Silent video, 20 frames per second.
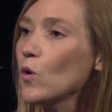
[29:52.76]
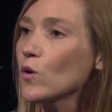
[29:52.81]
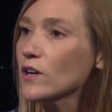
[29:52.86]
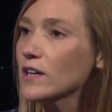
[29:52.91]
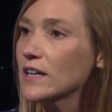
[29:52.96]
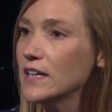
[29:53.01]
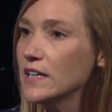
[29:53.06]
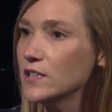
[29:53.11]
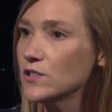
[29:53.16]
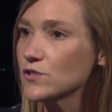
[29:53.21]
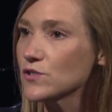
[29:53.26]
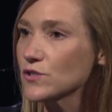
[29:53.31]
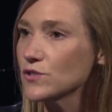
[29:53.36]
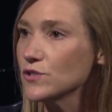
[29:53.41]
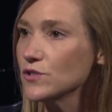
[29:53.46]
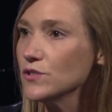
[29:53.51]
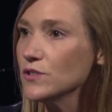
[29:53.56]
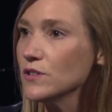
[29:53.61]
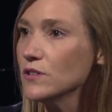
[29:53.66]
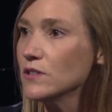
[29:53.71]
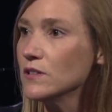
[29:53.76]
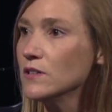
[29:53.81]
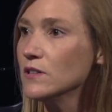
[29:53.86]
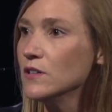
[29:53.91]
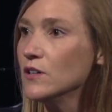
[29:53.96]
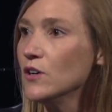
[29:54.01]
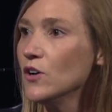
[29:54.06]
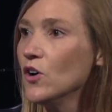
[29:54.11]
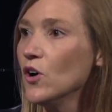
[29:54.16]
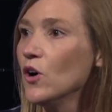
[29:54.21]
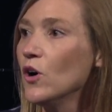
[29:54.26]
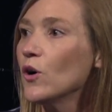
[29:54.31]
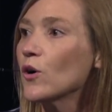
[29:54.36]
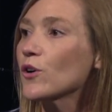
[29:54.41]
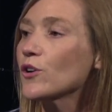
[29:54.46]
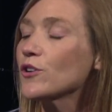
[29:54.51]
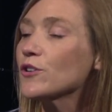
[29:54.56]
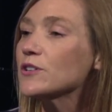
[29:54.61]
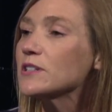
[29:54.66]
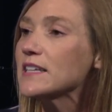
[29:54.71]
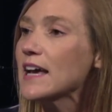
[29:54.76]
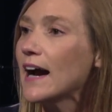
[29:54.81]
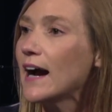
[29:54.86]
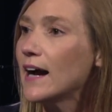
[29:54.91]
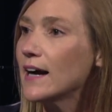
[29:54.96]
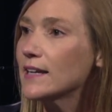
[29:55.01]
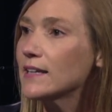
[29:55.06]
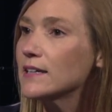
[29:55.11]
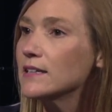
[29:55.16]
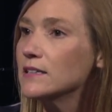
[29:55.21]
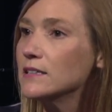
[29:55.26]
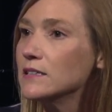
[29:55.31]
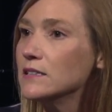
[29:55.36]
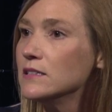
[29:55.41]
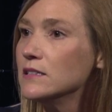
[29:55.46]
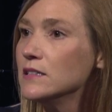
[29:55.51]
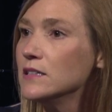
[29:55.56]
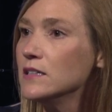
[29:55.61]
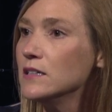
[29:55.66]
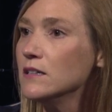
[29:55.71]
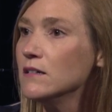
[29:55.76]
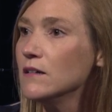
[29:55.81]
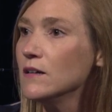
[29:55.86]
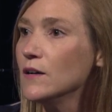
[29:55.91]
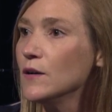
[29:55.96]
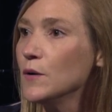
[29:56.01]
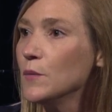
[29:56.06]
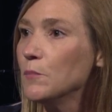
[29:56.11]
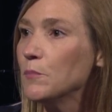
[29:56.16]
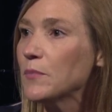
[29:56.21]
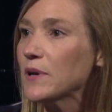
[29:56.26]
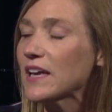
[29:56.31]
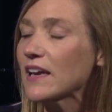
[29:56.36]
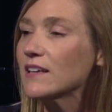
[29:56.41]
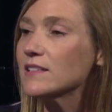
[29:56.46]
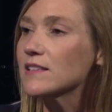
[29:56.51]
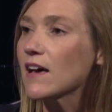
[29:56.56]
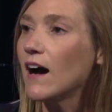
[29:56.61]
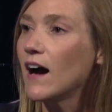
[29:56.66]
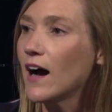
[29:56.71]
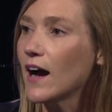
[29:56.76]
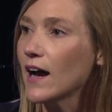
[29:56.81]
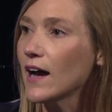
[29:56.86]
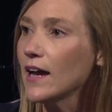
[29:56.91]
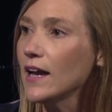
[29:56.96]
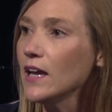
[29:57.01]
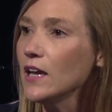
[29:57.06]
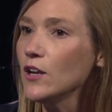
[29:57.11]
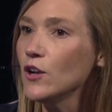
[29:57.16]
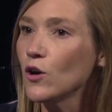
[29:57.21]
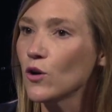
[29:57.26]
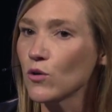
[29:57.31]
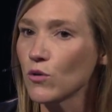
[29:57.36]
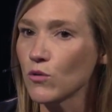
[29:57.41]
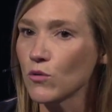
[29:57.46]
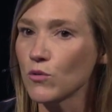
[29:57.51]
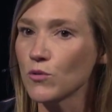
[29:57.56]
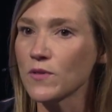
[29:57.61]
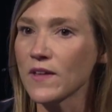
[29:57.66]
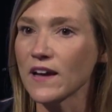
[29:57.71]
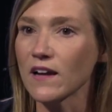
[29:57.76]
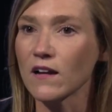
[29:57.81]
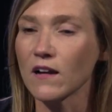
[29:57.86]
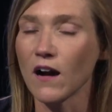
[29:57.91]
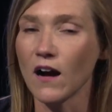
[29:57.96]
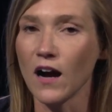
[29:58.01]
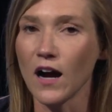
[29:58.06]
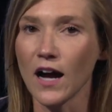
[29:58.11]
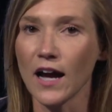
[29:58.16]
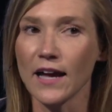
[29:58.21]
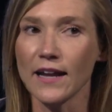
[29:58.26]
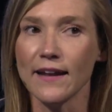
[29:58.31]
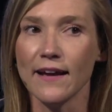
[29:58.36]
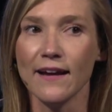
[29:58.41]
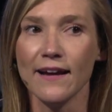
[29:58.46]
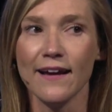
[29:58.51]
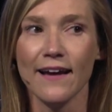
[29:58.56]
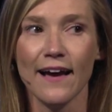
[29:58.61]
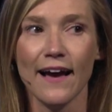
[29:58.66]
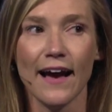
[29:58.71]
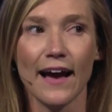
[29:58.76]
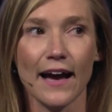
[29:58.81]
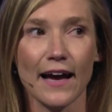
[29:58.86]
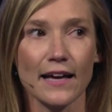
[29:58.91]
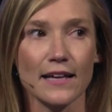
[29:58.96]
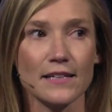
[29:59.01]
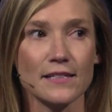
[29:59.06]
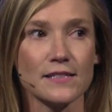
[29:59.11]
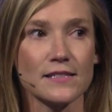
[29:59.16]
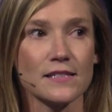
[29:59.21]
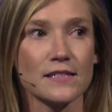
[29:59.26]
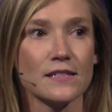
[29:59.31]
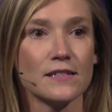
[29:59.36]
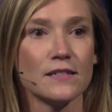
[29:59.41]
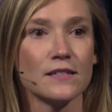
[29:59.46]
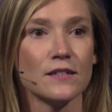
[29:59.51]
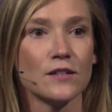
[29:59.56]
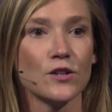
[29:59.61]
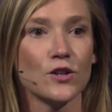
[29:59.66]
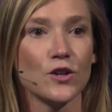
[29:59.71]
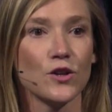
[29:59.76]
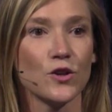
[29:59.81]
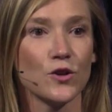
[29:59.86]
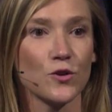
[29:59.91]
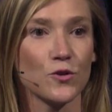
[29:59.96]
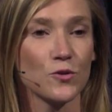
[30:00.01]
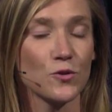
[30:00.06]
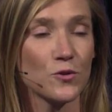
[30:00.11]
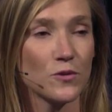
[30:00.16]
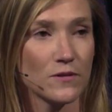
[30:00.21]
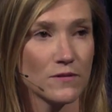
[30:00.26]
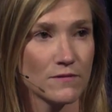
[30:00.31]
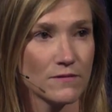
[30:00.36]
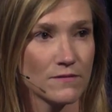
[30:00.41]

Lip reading: or Kendall or your dad, because I know that God has you.